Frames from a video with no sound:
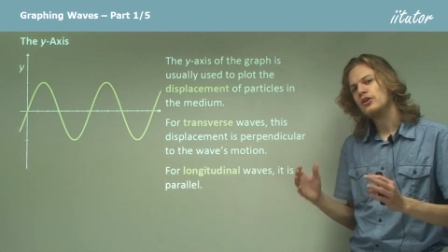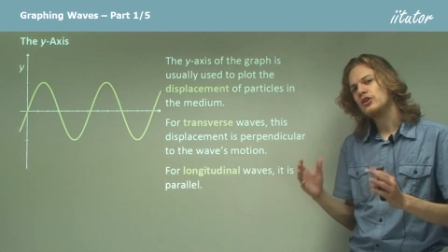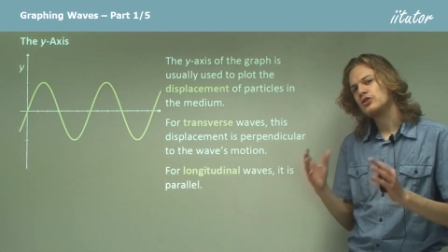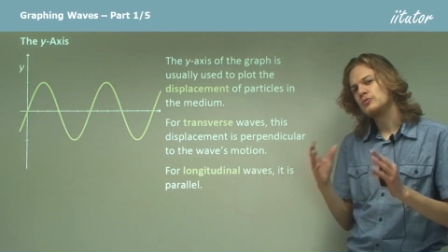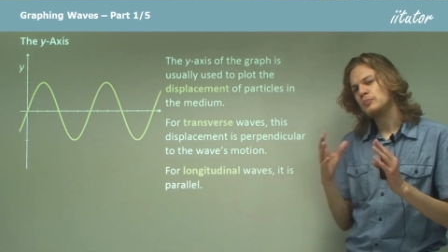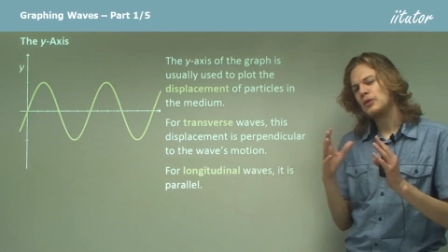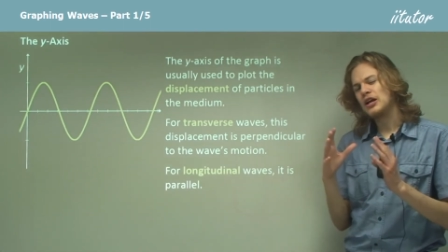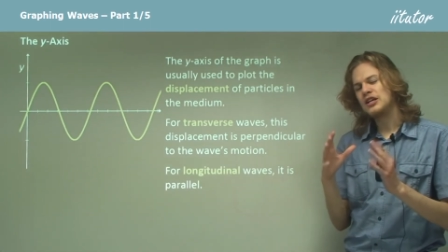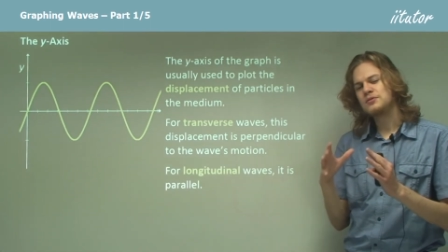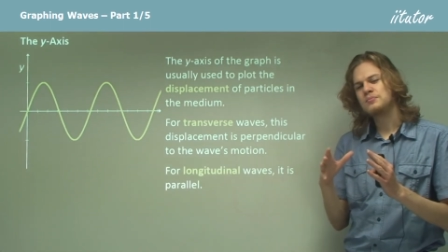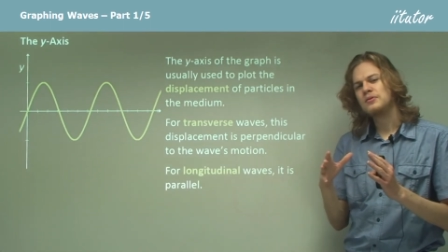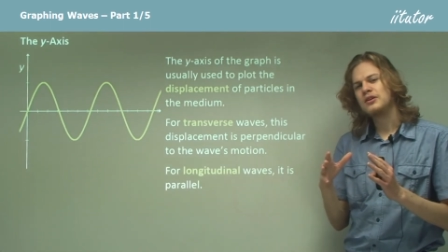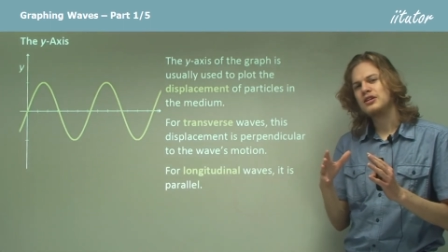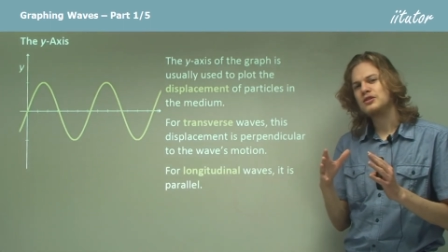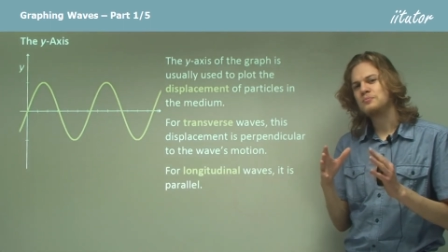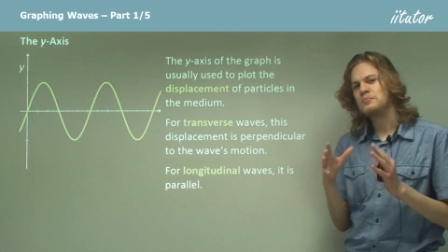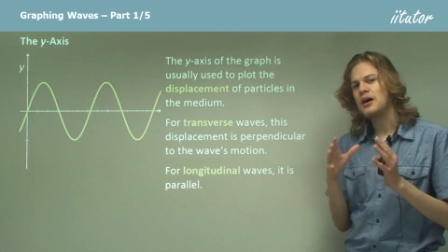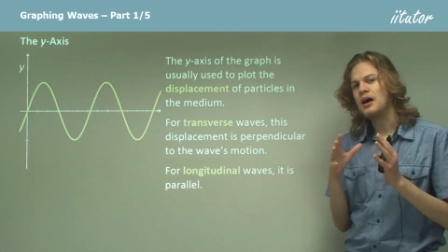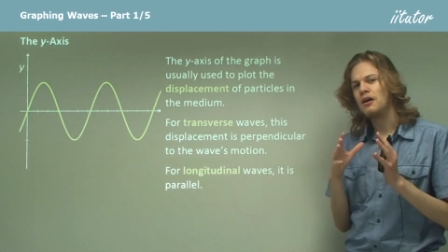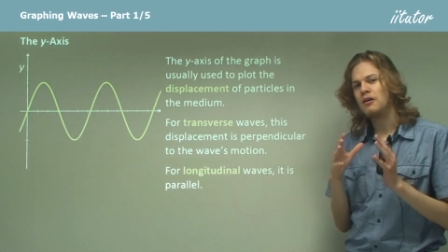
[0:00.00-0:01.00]
displacement
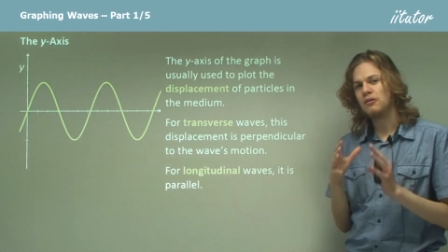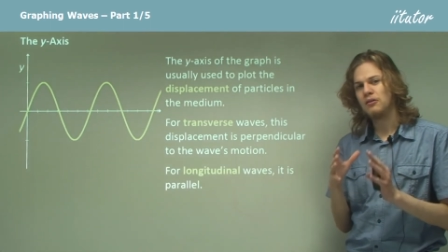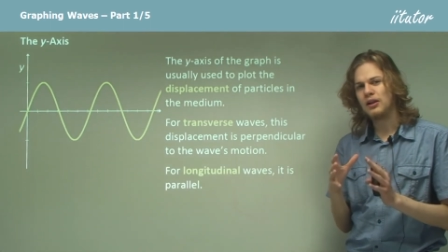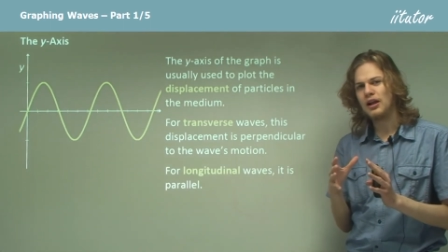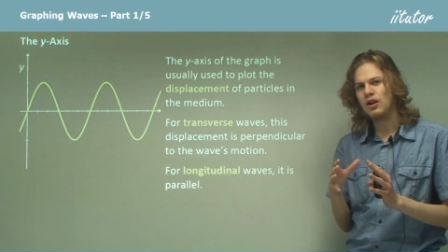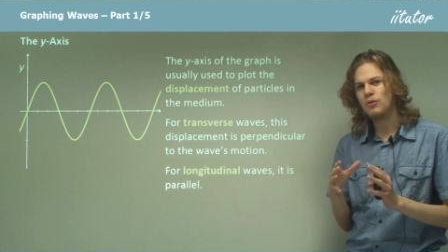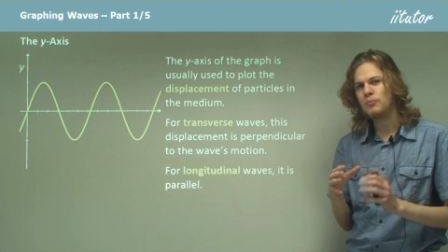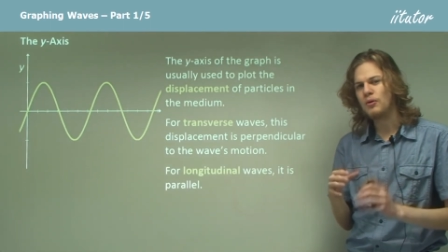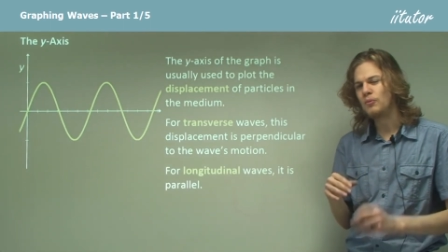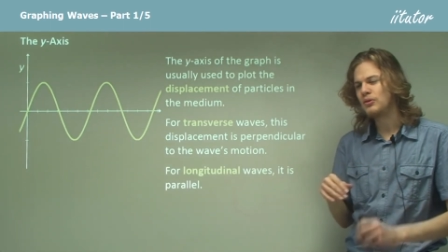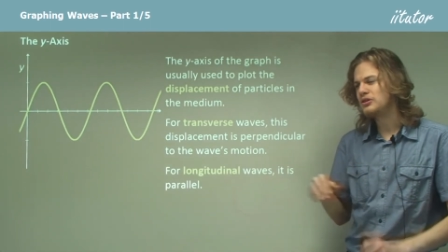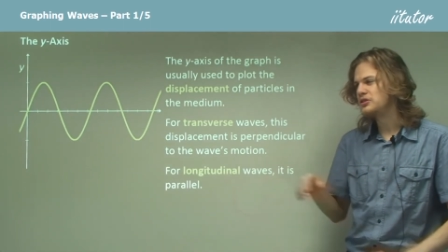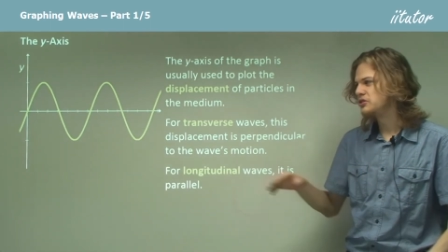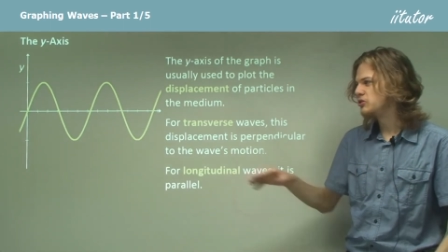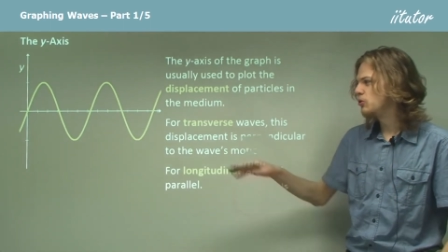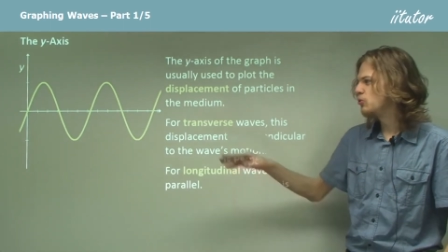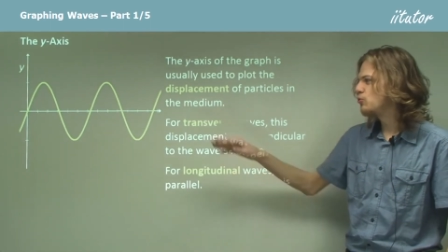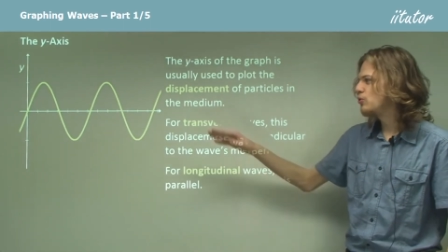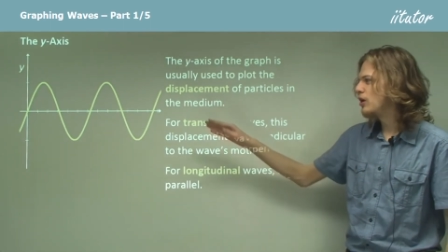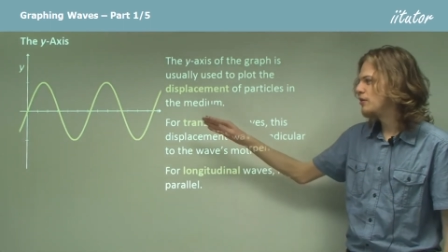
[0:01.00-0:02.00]
is parallel, but we
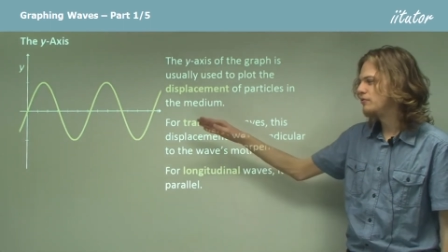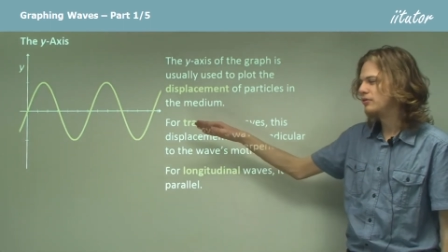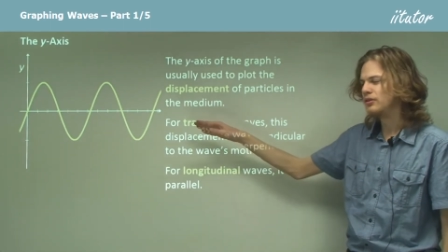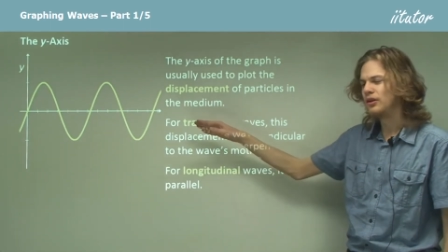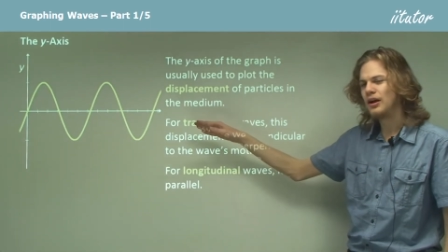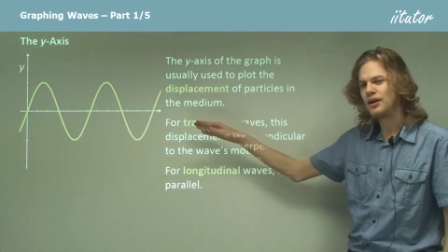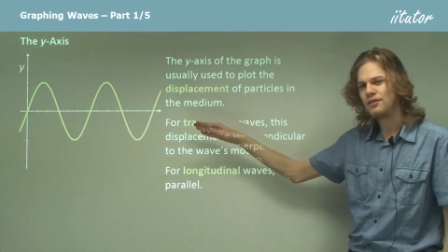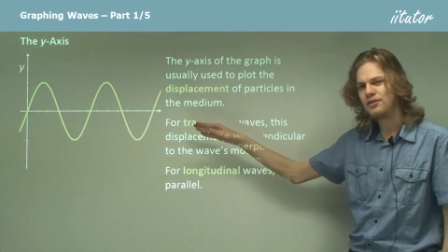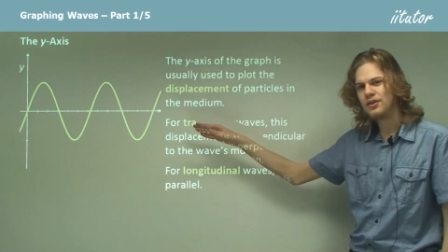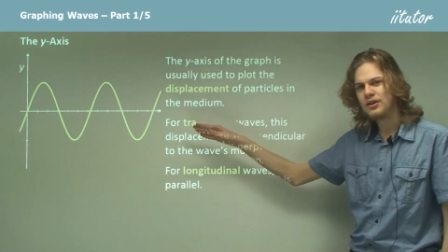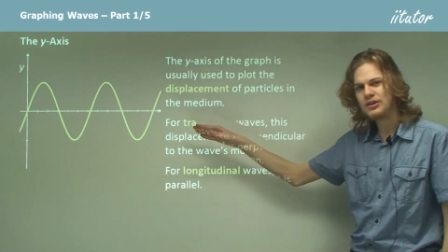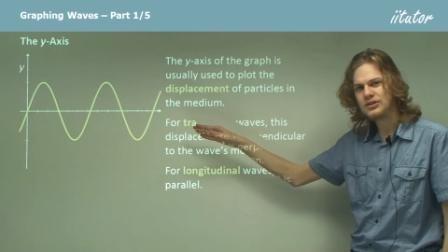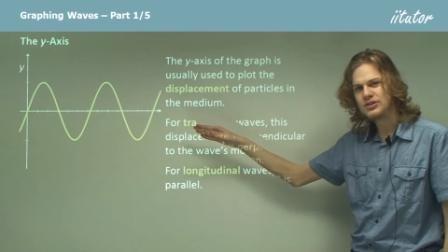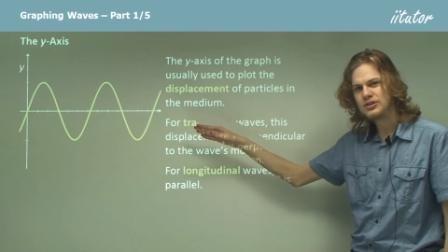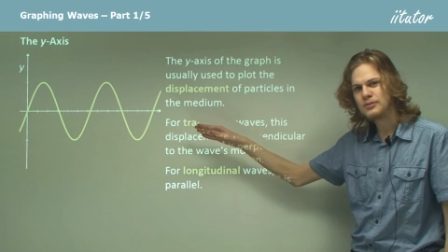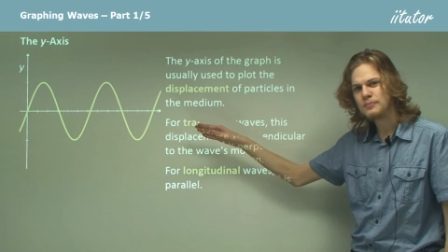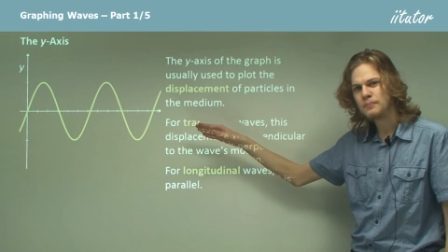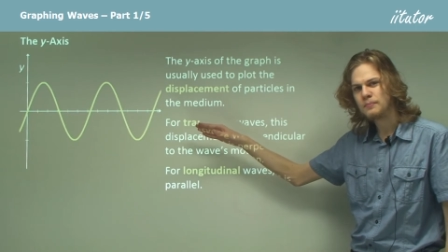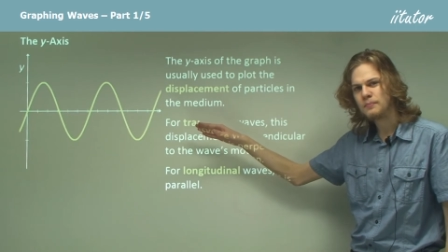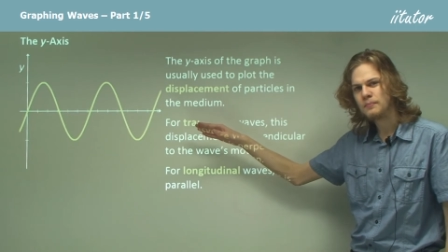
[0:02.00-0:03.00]
still graph it like this.